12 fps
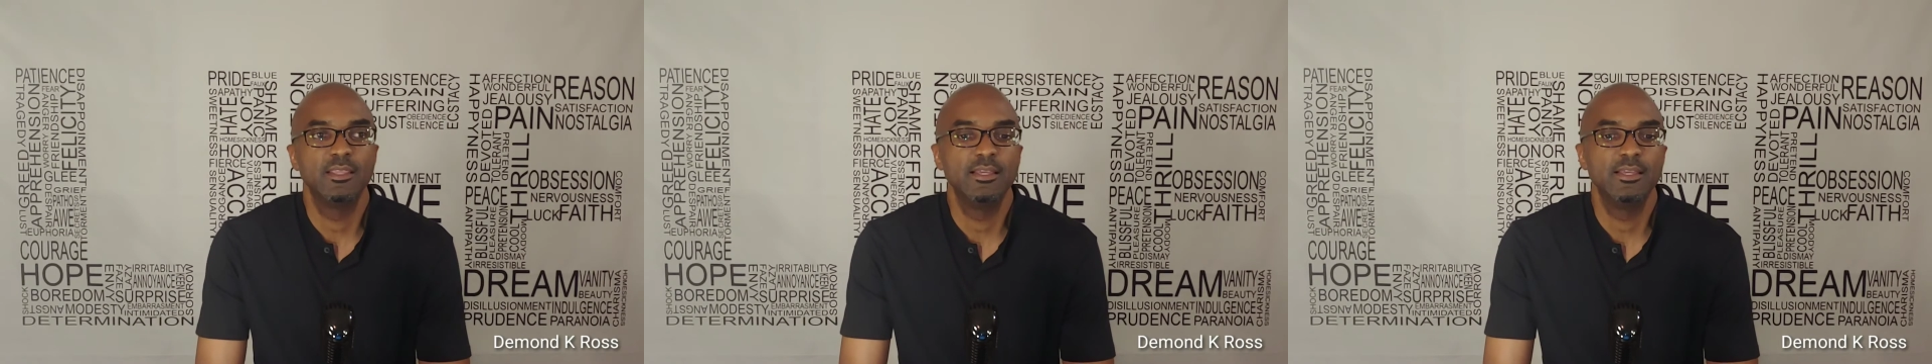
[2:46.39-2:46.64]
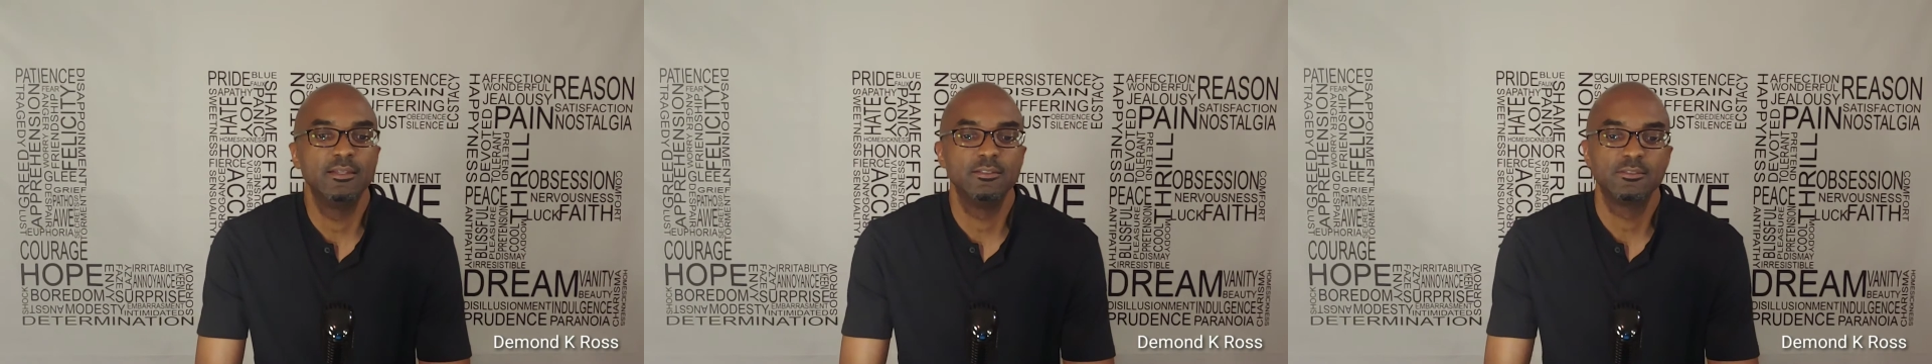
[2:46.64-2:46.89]

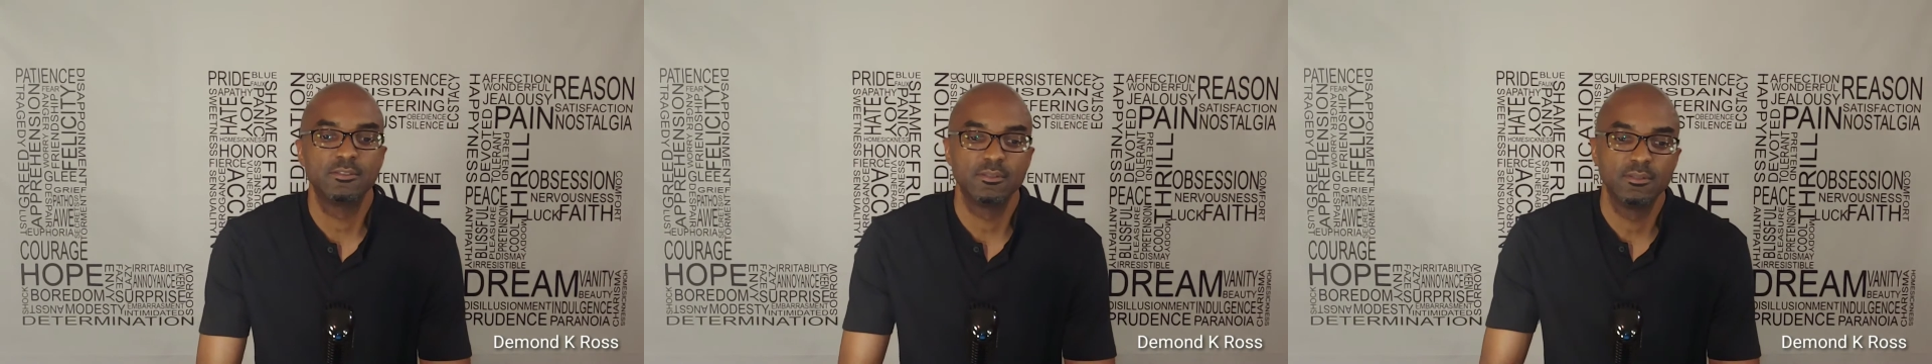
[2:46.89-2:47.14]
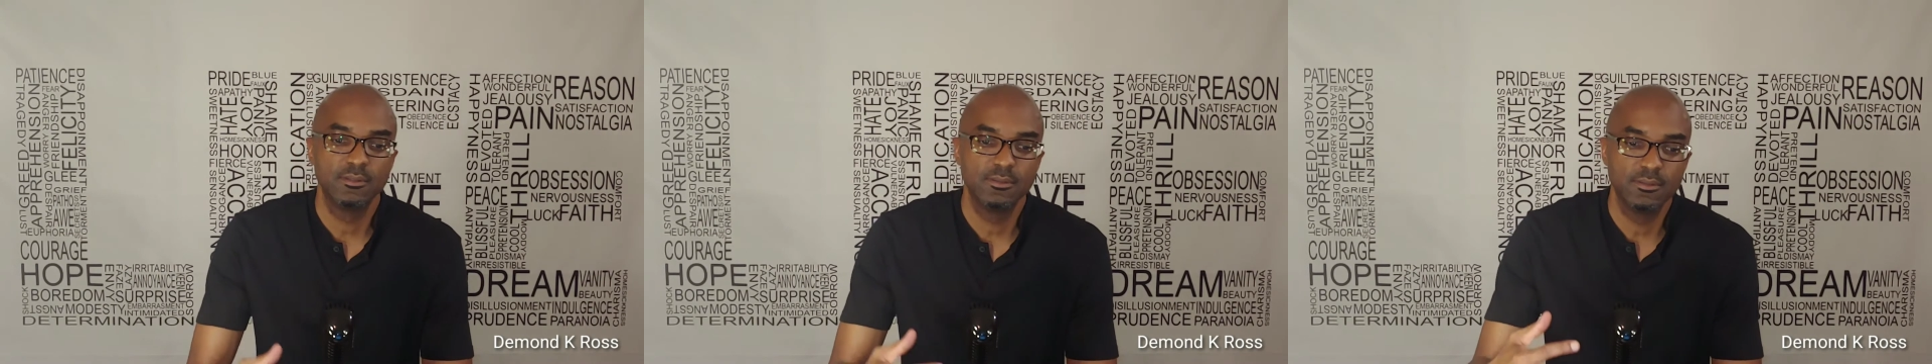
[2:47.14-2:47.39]
is
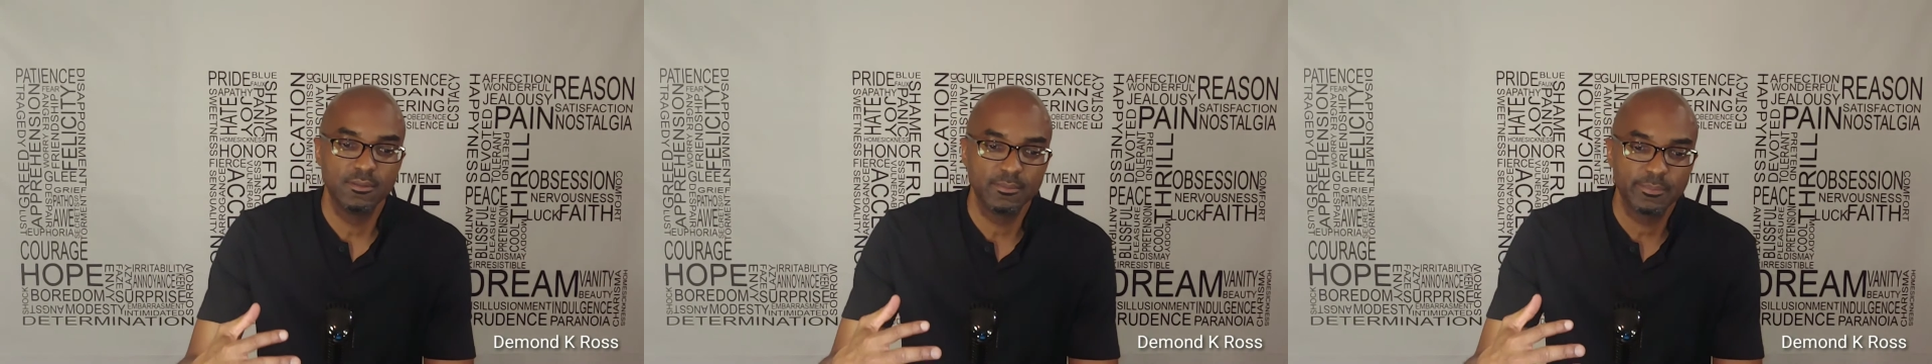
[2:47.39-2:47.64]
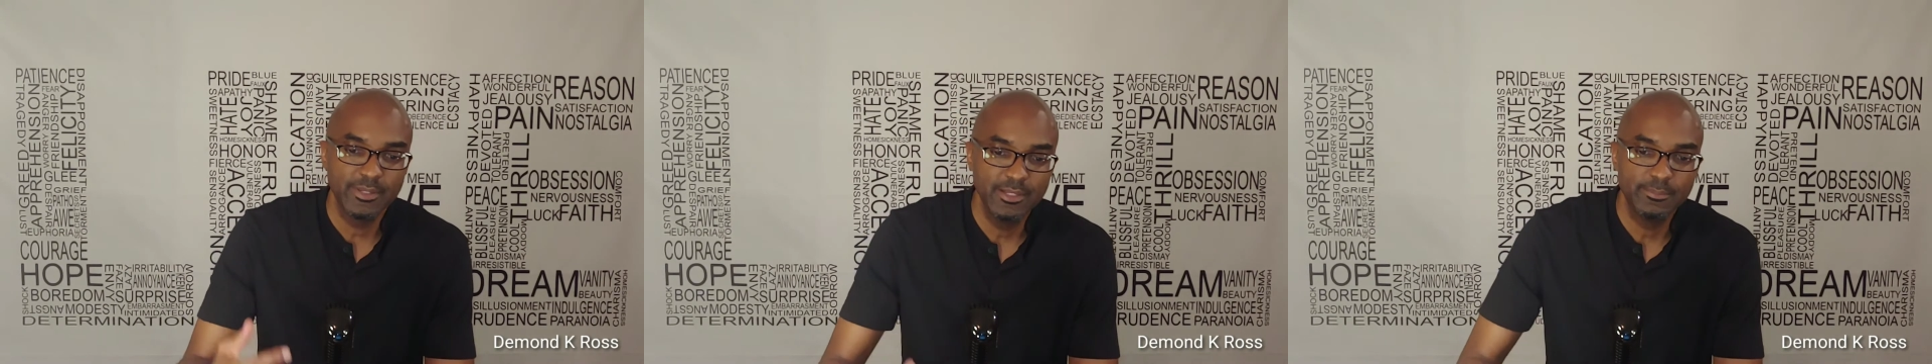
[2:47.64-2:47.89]

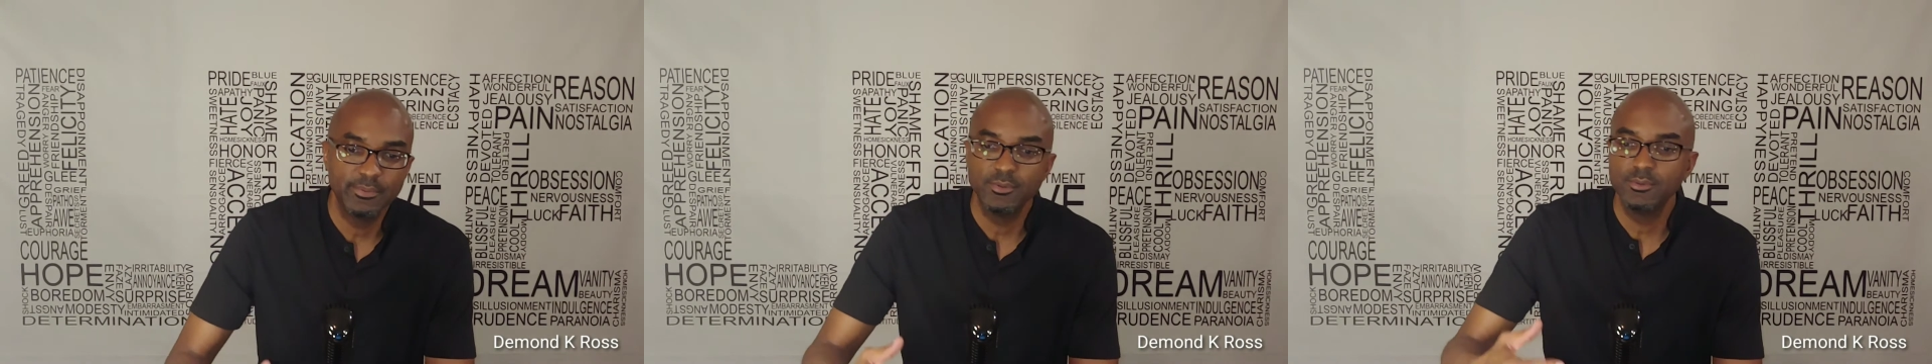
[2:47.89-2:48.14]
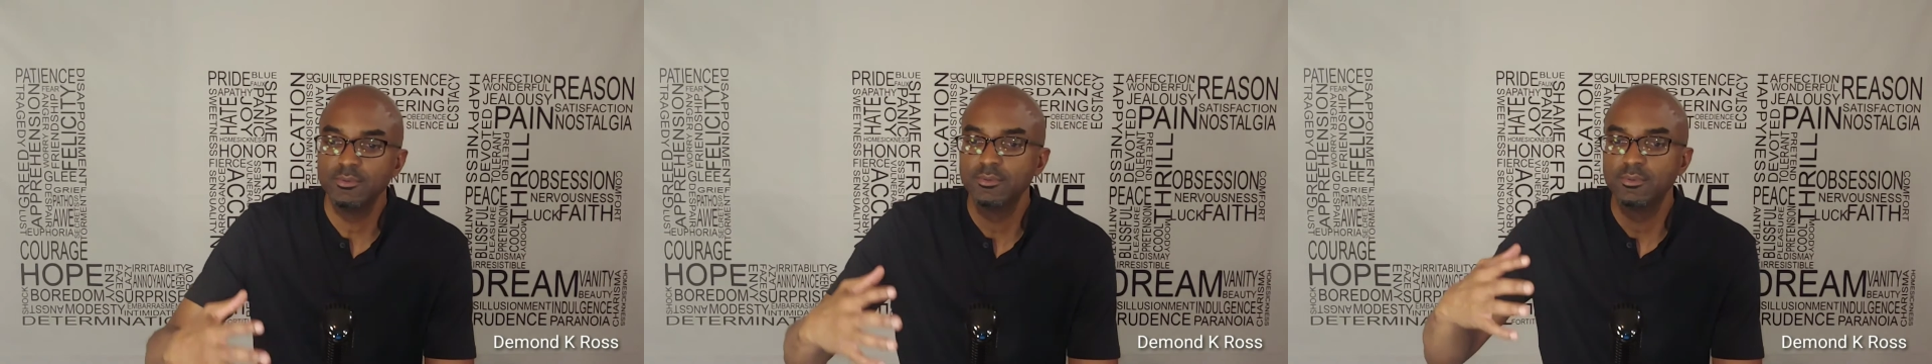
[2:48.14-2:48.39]

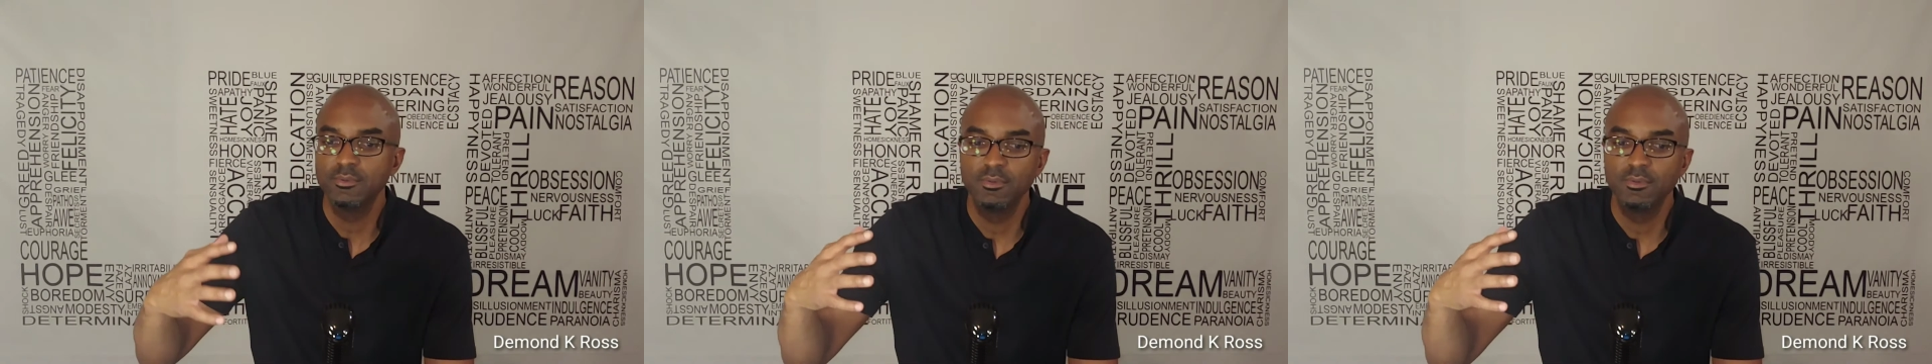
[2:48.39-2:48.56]
people